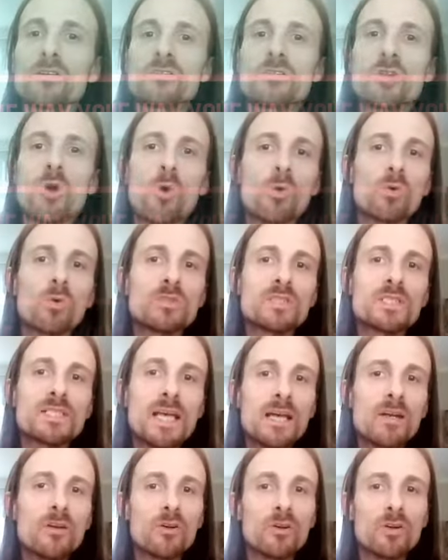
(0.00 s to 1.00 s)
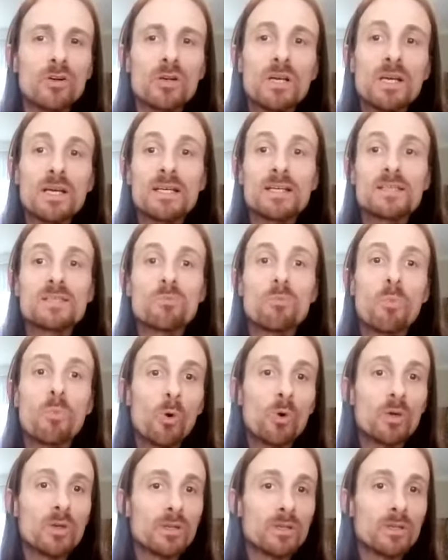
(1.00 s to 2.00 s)
your tonal center is
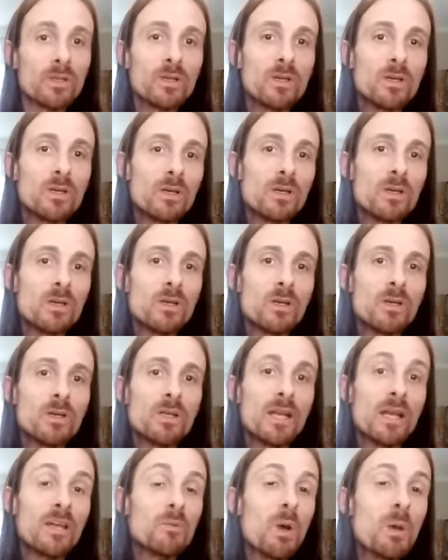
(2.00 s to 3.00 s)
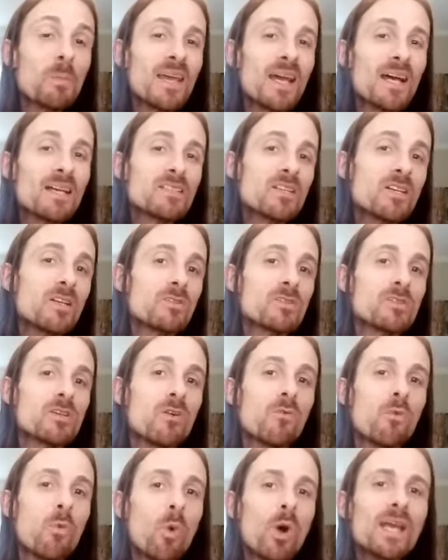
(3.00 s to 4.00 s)
important. Now you might be asking
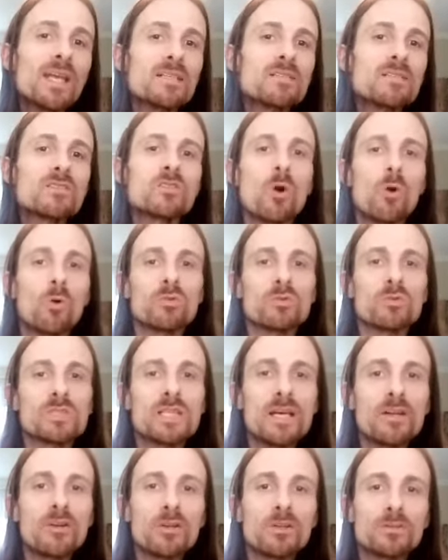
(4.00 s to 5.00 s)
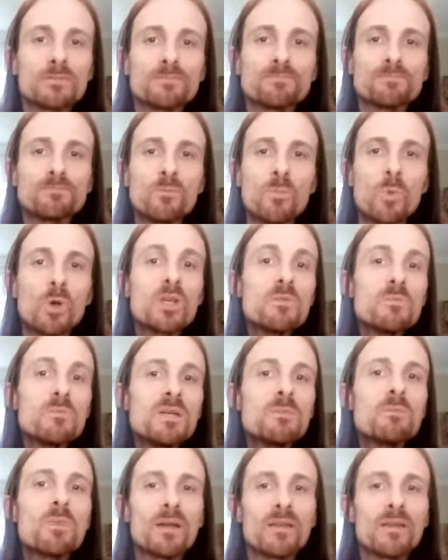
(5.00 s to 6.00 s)
yourself, what is tonal center? What do you
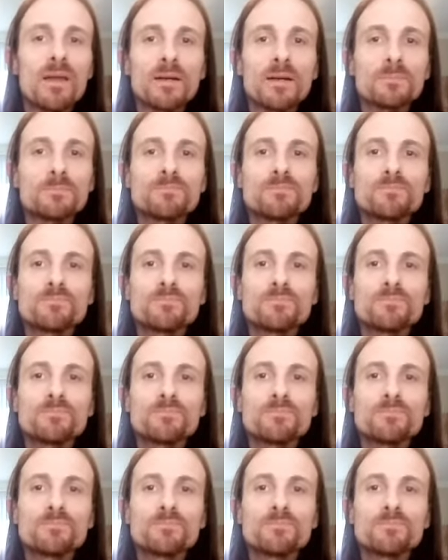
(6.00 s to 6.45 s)
mean by that?